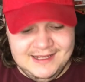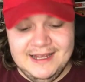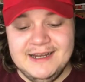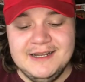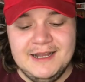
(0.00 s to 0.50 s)

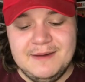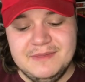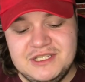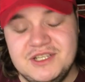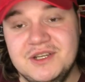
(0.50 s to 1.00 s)
In at
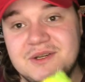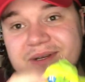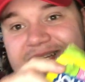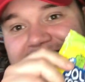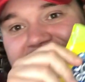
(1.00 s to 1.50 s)
number two
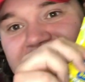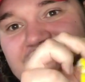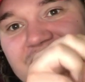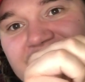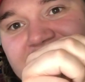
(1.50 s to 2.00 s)
is the
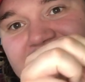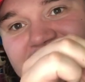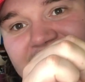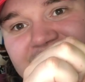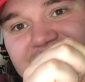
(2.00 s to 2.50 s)
Jolly
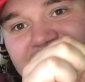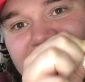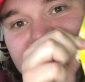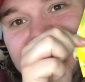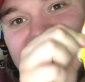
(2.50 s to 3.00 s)

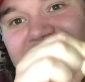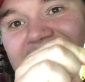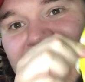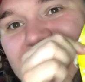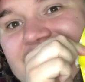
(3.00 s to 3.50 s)
Ranchers
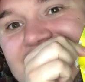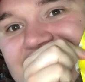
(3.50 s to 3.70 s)
Sour